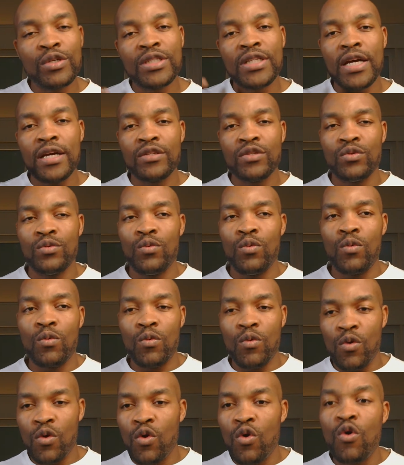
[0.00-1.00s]
try to
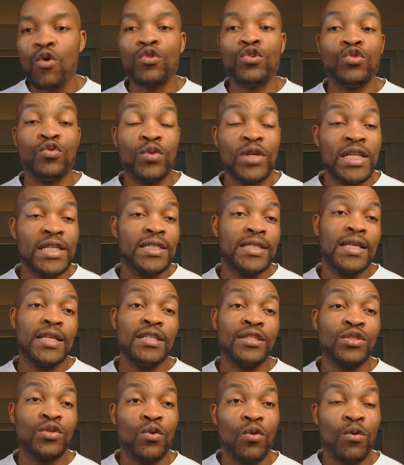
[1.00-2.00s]
go through these
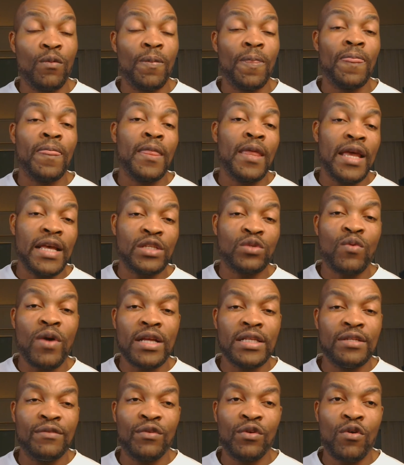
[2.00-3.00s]
things. So it's quite
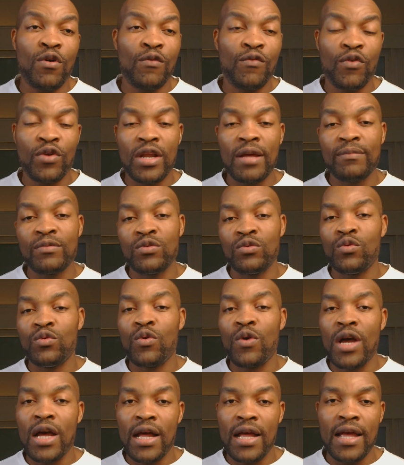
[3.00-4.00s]
difficult for them to
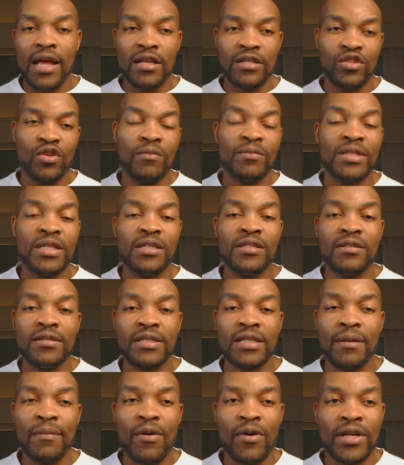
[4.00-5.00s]
know some details
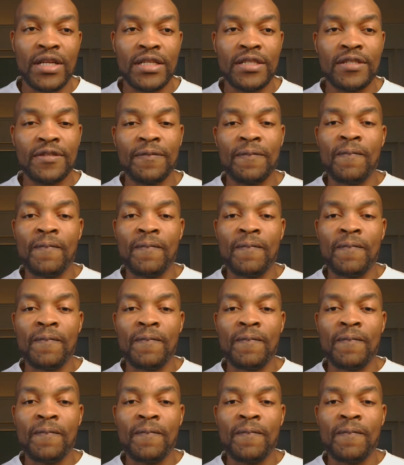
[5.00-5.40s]
about this.